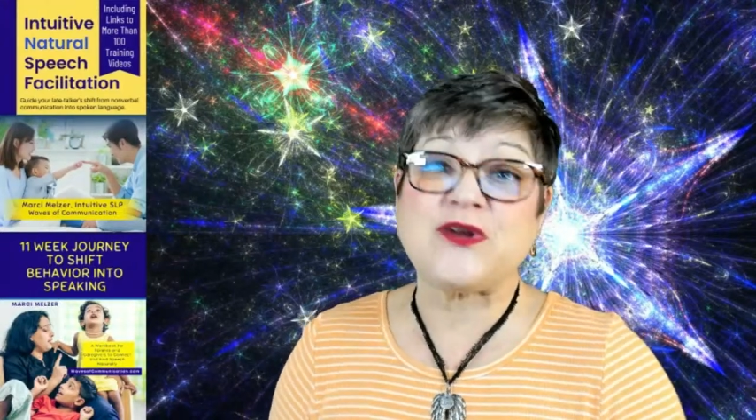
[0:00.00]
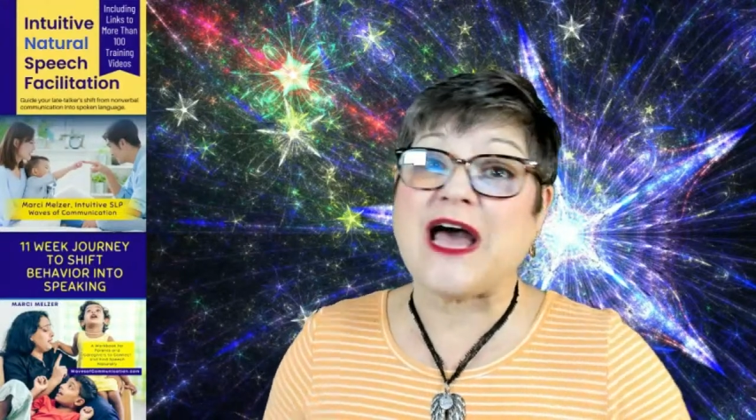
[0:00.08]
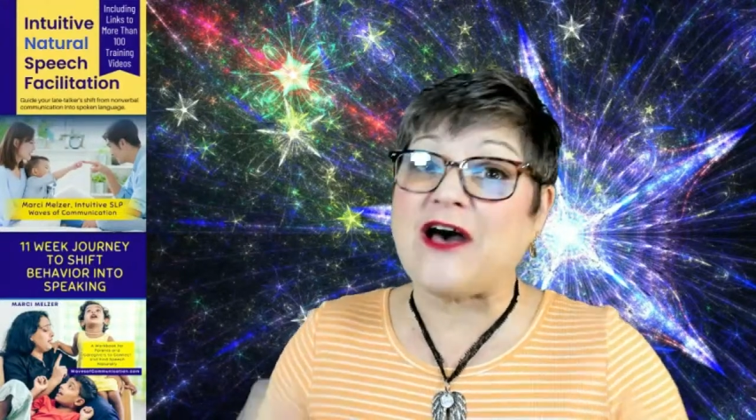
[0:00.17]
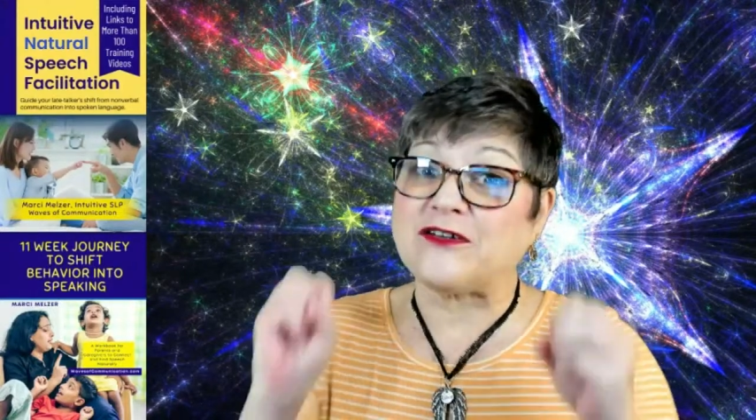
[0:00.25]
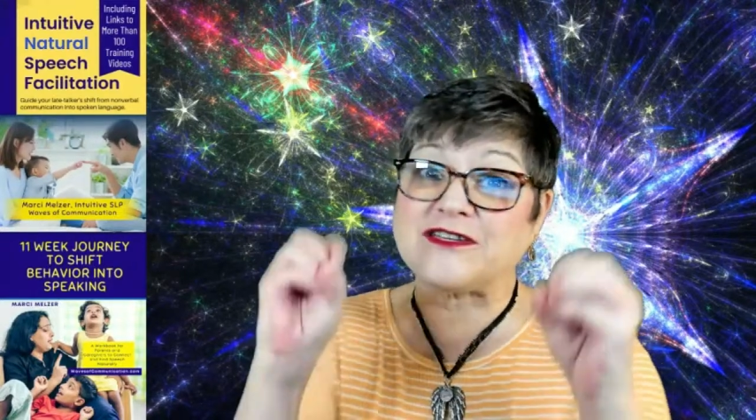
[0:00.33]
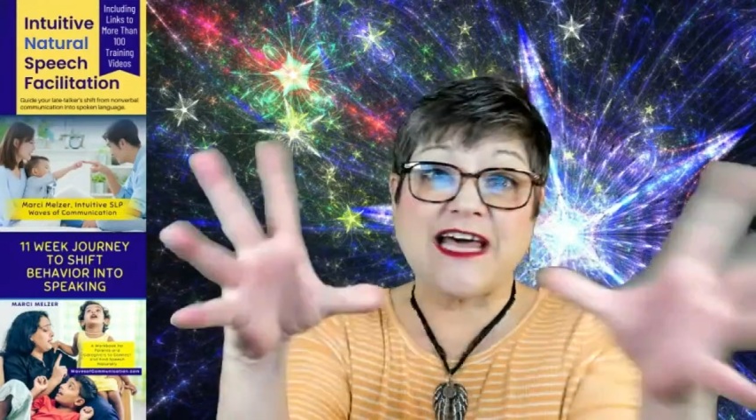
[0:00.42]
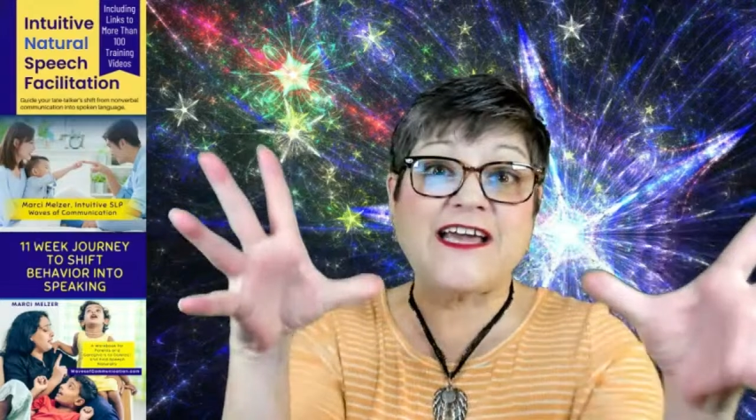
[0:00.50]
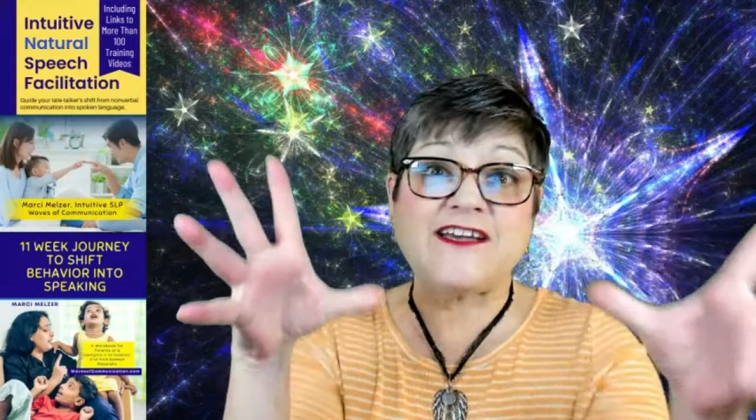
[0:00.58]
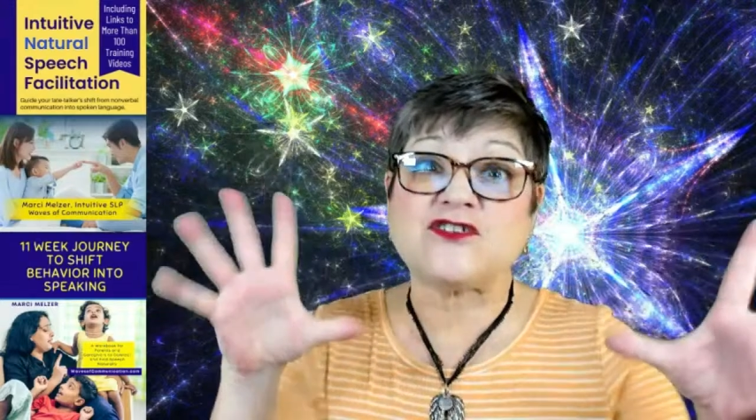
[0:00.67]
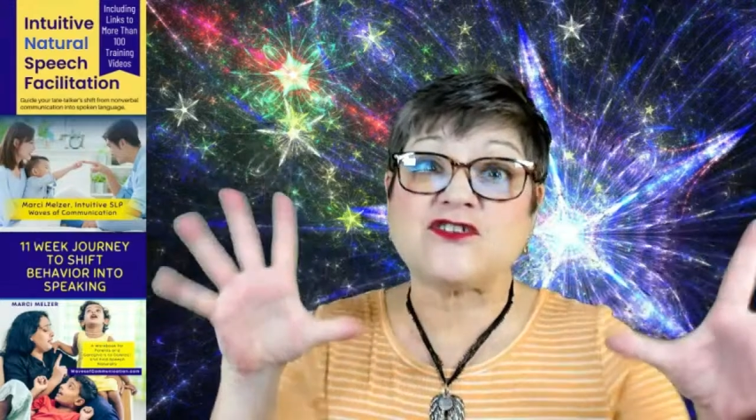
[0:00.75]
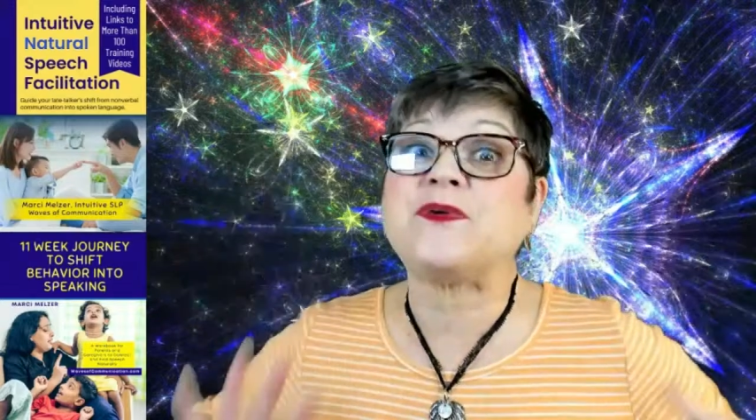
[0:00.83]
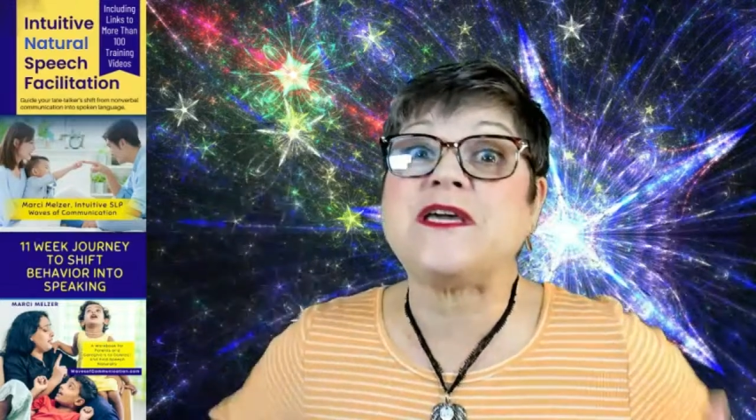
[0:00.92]
out
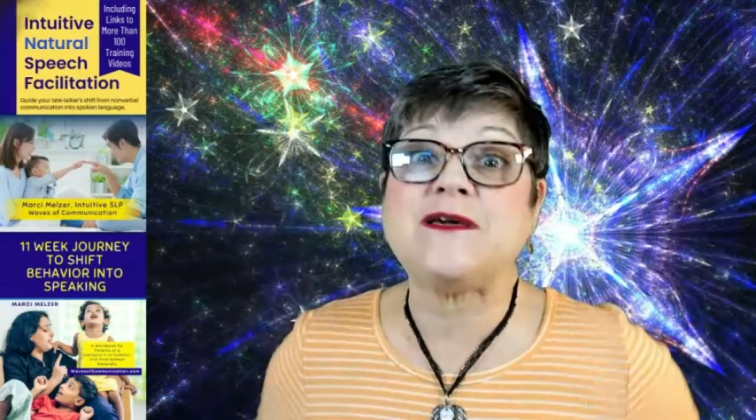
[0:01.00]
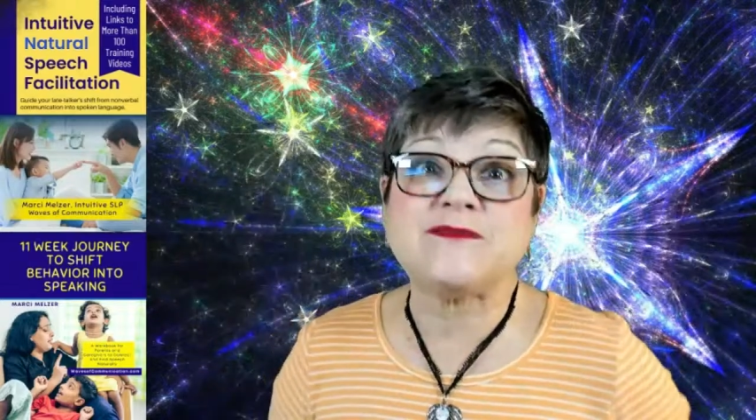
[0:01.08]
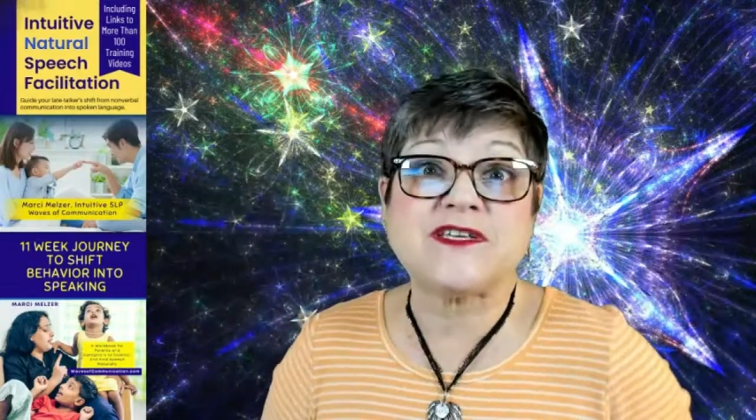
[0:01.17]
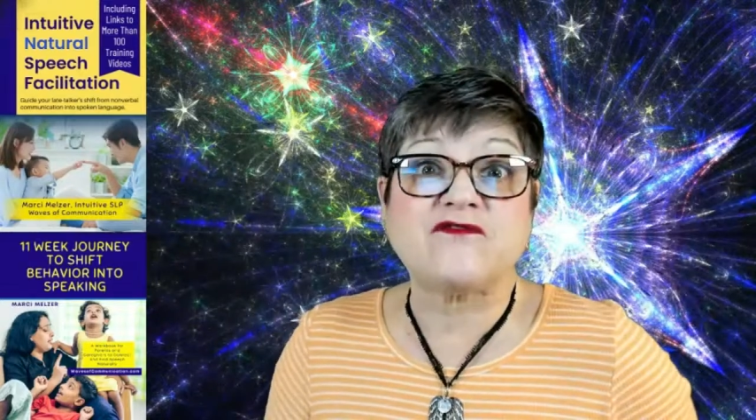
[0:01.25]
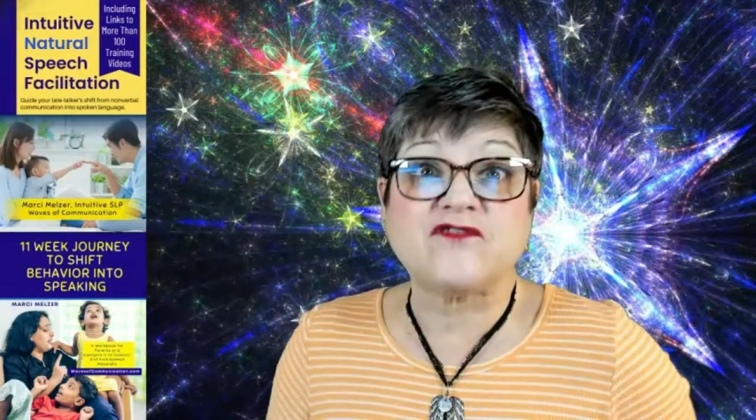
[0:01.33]
laser beams of